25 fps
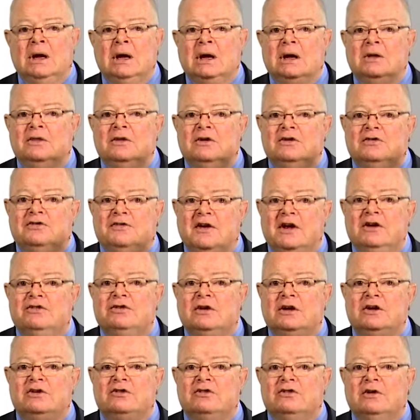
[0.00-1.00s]
This
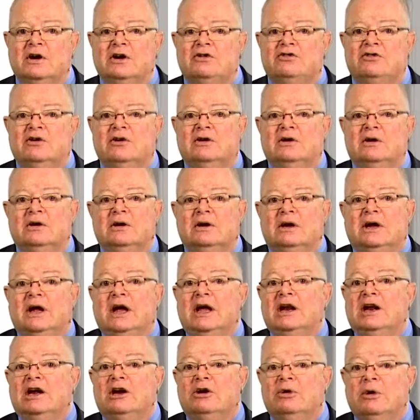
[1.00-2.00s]
vasoconstriction
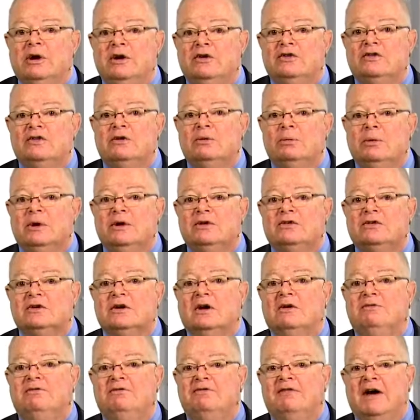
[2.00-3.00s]
can increase the risk
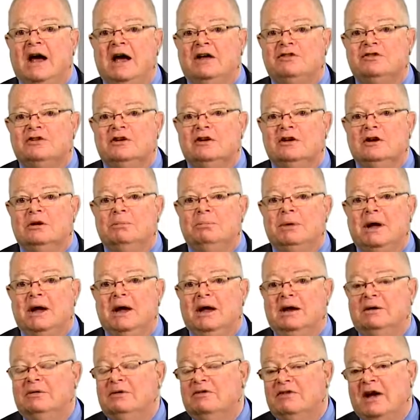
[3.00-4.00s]
of vascular
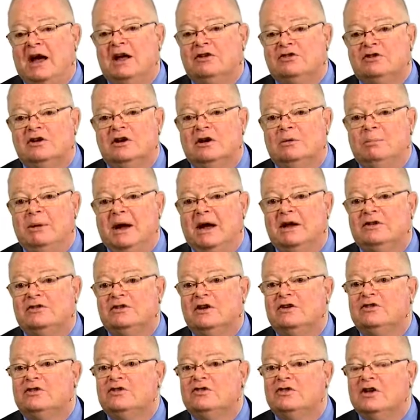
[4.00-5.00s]
beds,
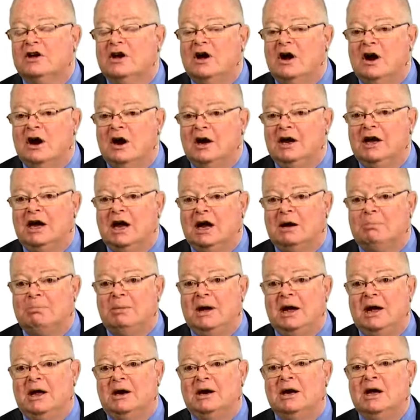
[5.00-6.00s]
such as the cardiac
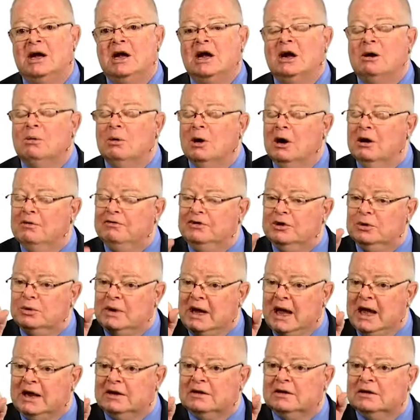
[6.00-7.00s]
bed, where if you
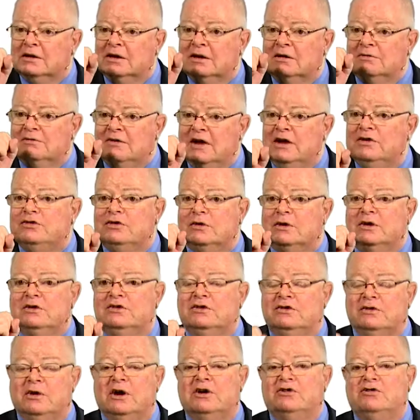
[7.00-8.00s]
get
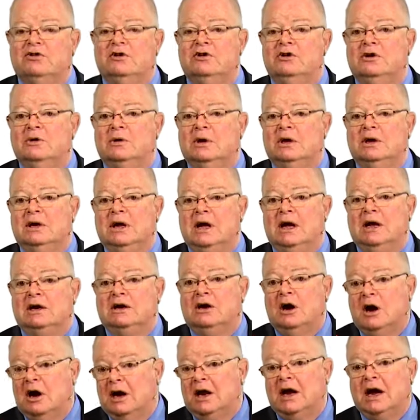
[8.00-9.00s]
vasoconstriction, you can get
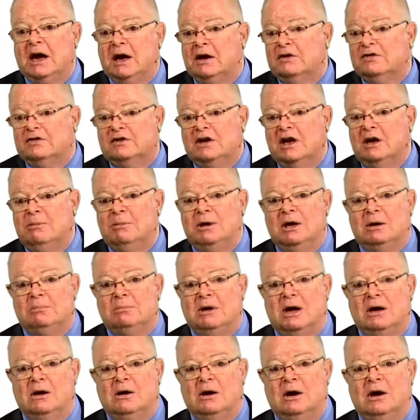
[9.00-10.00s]
cardiac ischemia and
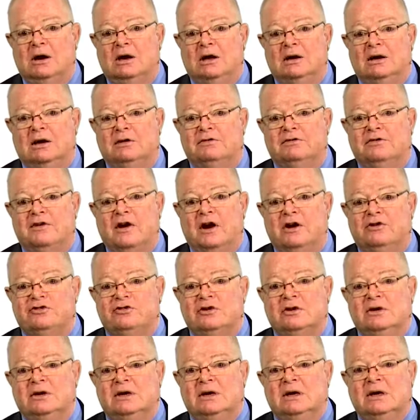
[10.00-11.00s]
myocardial
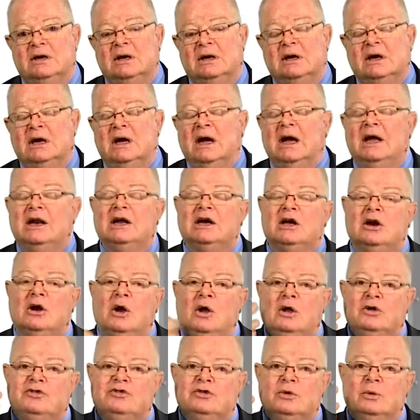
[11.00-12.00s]
infarction. And it can
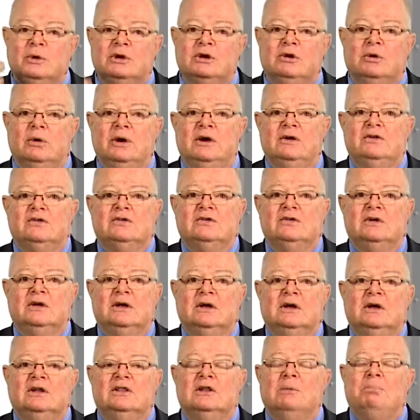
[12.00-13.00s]
also increase
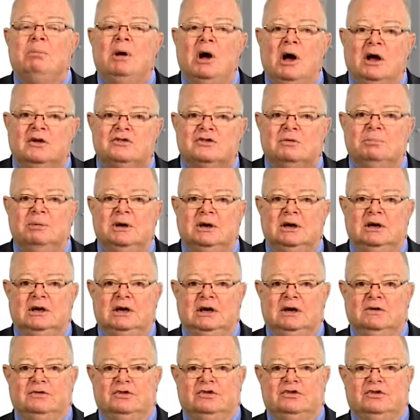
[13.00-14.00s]
the
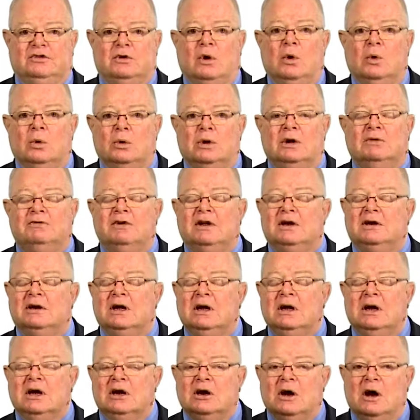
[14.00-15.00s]
possibility of stroke if it
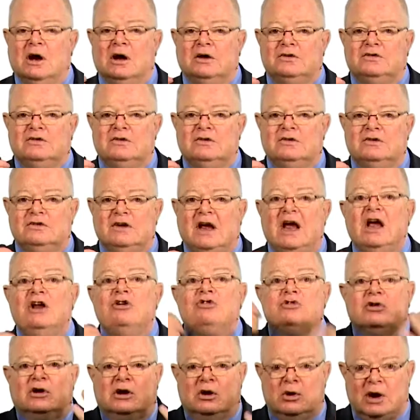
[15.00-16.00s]
causes
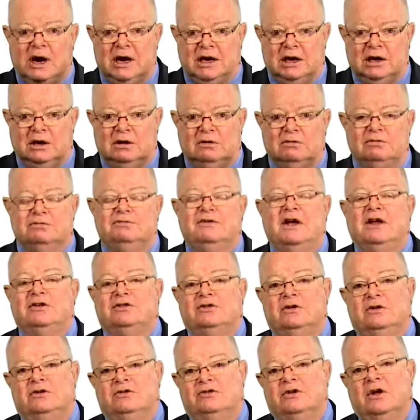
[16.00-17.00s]
intracranial
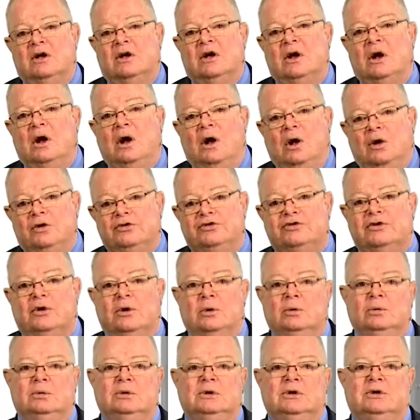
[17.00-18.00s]
vessels
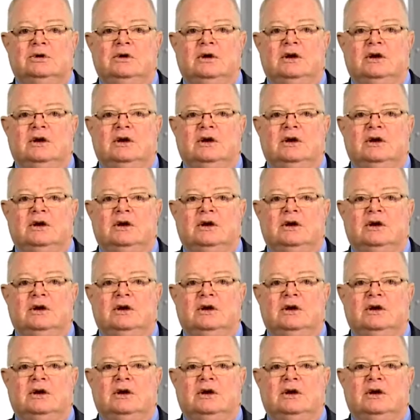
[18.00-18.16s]
also to